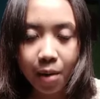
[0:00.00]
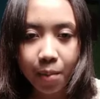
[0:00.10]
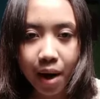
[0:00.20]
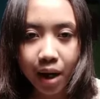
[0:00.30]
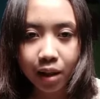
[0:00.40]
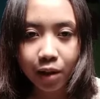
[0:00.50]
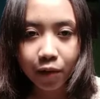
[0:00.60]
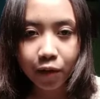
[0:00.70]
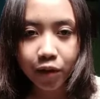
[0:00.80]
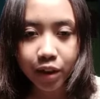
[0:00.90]
Mail
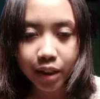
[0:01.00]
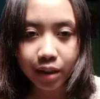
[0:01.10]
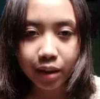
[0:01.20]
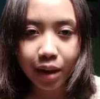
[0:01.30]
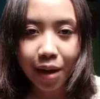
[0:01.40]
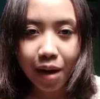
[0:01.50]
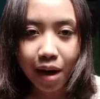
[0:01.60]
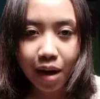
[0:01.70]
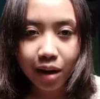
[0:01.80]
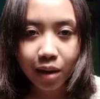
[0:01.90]
function
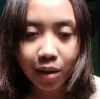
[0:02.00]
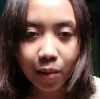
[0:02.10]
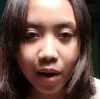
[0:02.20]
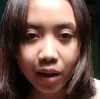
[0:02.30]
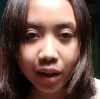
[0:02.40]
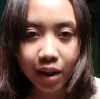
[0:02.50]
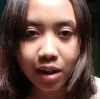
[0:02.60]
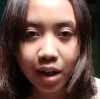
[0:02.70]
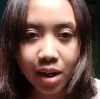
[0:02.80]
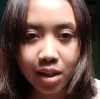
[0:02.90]
1.
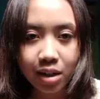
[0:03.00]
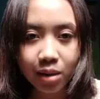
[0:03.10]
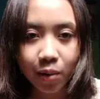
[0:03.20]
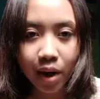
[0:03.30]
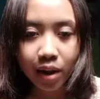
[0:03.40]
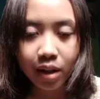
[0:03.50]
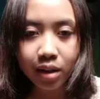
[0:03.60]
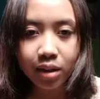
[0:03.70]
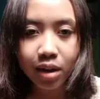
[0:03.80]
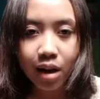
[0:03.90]
Letter as a
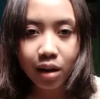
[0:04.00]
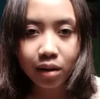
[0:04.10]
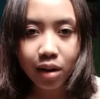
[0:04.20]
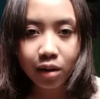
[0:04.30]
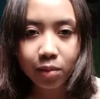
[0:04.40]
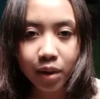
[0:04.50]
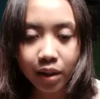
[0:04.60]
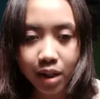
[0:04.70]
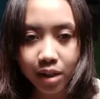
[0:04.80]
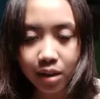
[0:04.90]
written
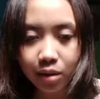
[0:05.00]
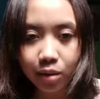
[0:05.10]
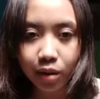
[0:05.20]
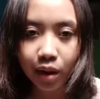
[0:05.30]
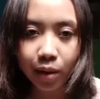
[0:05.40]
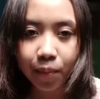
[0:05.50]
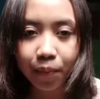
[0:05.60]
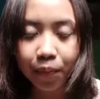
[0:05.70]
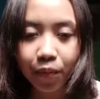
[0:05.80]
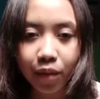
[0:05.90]
documentation tool
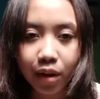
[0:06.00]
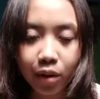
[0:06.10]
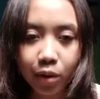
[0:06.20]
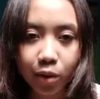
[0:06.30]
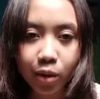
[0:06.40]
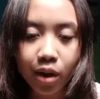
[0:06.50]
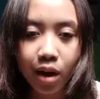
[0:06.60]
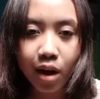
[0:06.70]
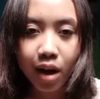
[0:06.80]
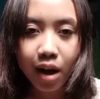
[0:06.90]
2.
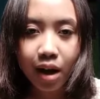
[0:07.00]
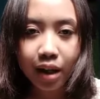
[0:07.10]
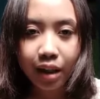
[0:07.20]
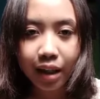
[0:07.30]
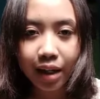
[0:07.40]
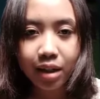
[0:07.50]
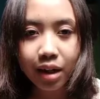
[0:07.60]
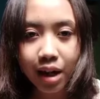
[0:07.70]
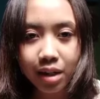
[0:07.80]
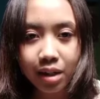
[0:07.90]
Letter
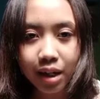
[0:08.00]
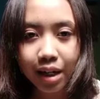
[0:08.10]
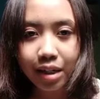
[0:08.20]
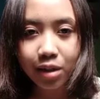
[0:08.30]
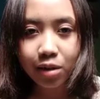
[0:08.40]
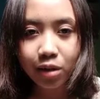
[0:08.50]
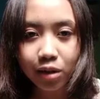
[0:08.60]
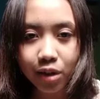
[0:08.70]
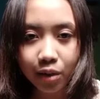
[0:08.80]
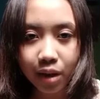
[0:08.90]
as
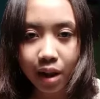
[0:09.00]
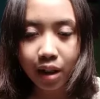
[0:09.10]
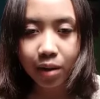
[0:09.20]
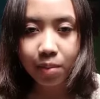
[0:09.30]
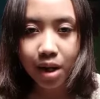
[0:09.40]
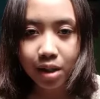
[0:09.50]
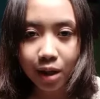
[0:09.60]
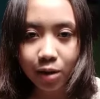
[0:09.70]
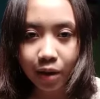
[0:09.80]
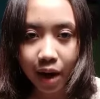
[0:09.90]
institutional
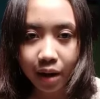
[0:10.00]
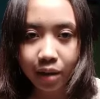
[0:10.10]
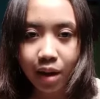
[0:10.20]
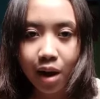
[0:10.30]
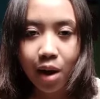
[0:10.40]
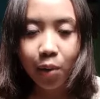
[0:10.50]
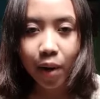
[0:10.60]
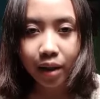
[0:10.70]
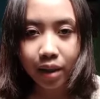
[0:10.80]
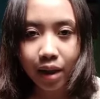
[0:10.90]
ambassador and
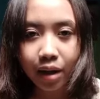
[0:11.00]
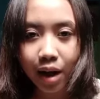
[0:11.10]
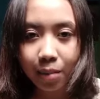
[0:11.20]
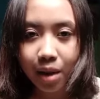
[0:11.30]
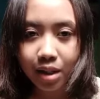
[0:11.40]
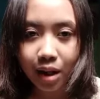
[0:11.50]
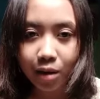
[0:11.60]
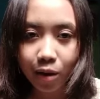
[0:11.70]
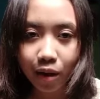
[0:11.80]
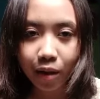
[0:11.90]
writing
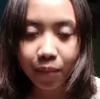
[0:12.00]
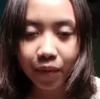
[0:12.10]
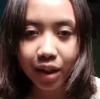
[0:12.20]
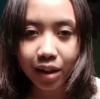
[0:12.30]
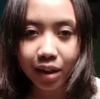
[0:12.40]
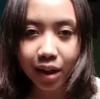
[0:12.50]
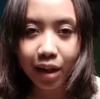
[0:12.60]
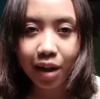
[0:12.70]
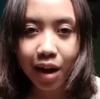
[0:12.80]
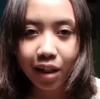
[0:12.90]
ambassador. 3.